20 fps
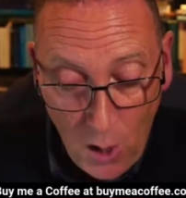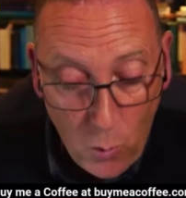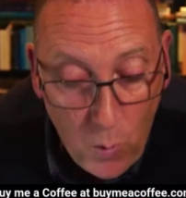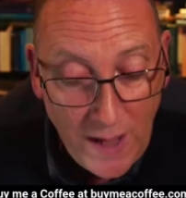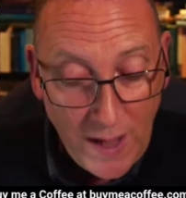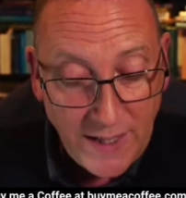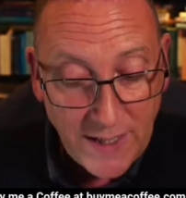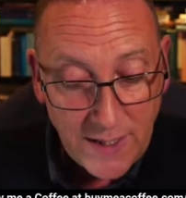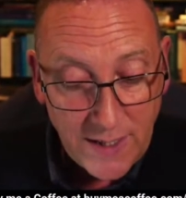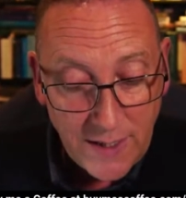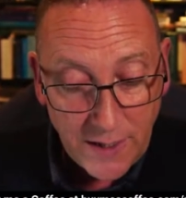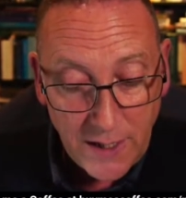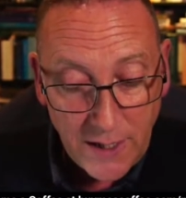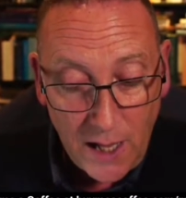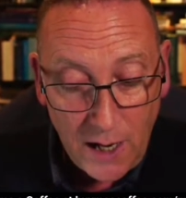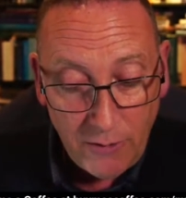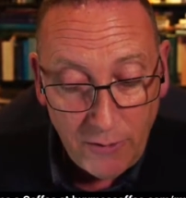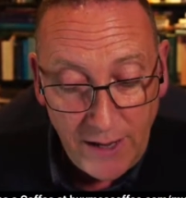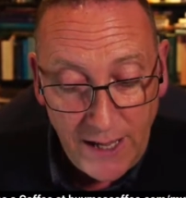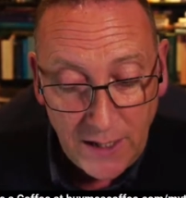whence the
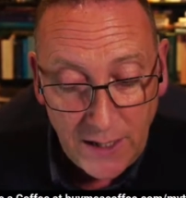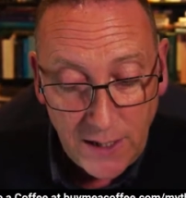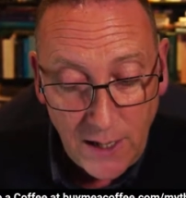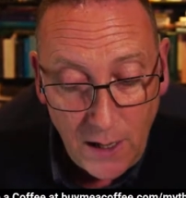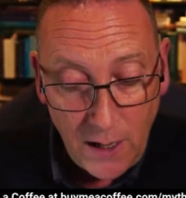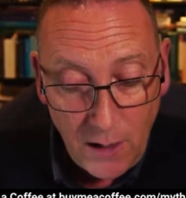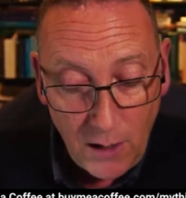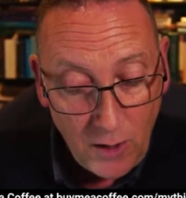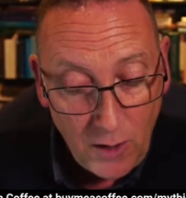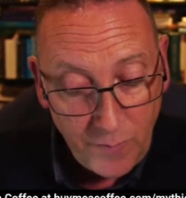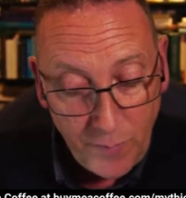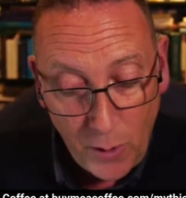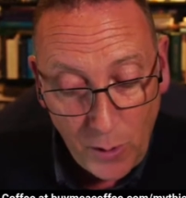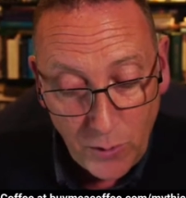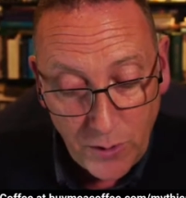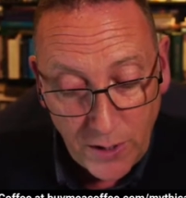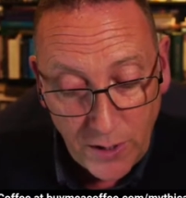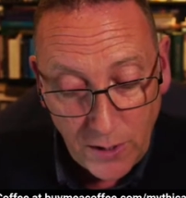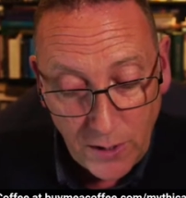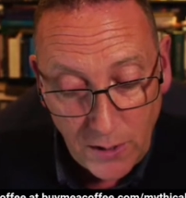Dal of
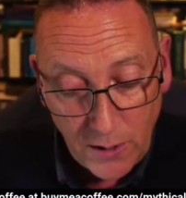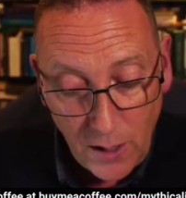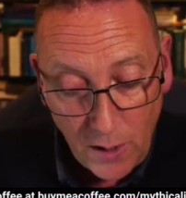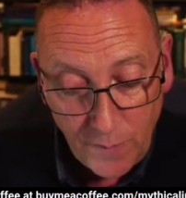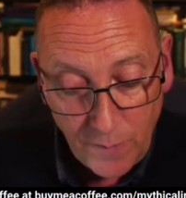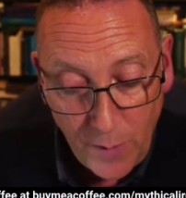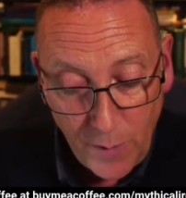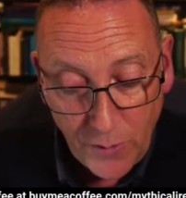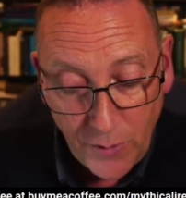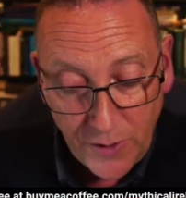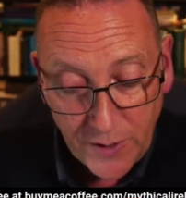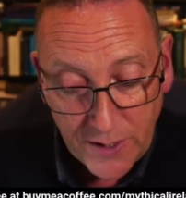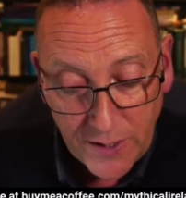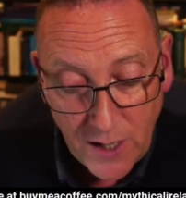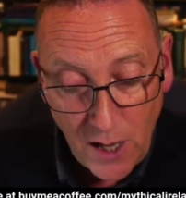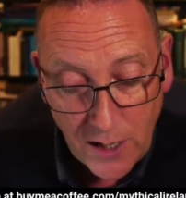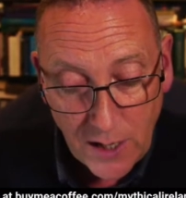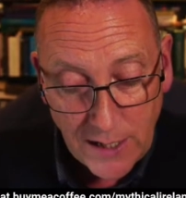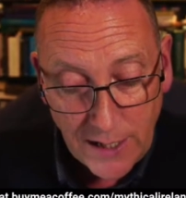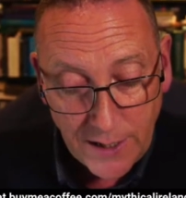both, of both
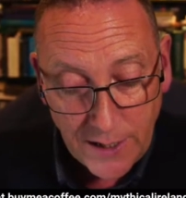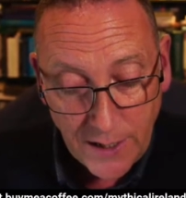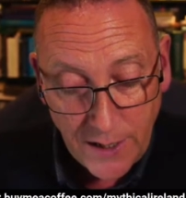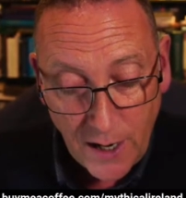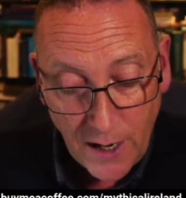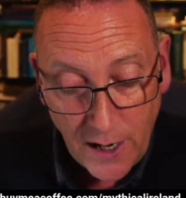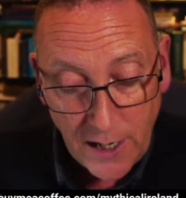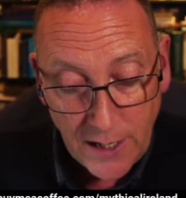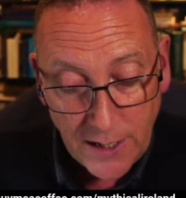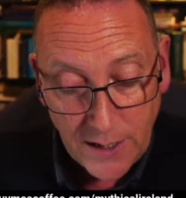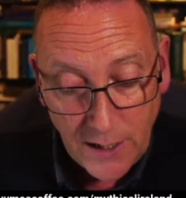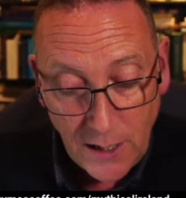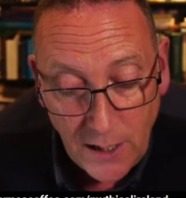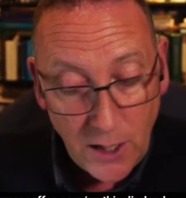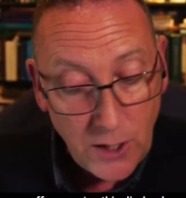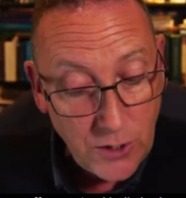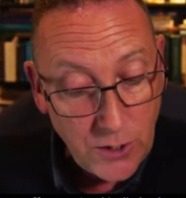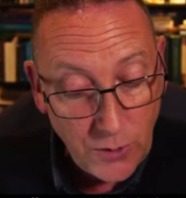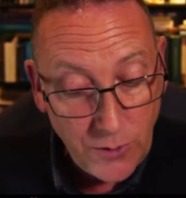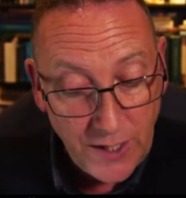Scotland and Ireland
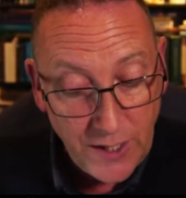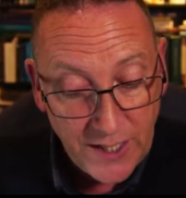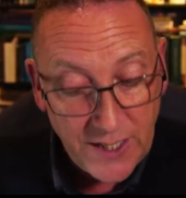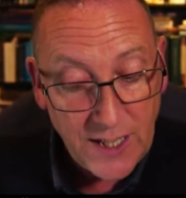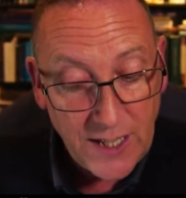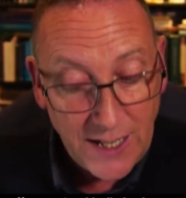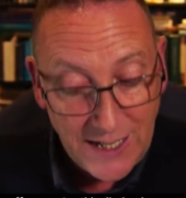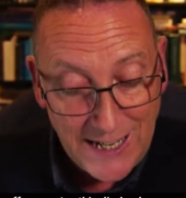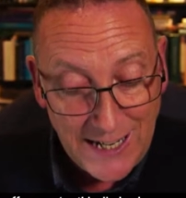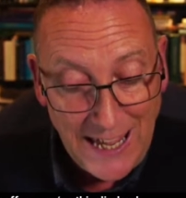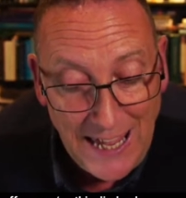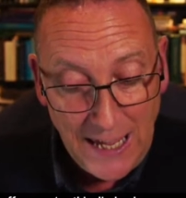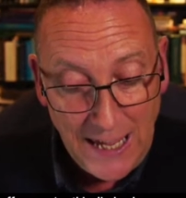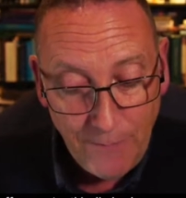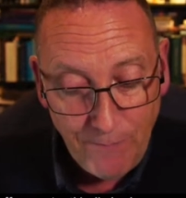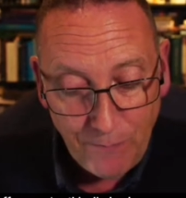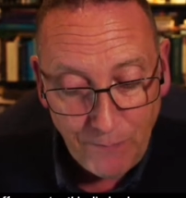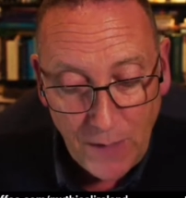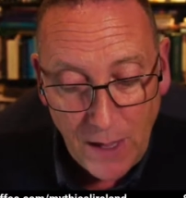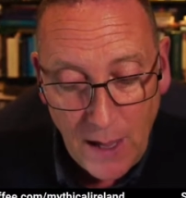to this day.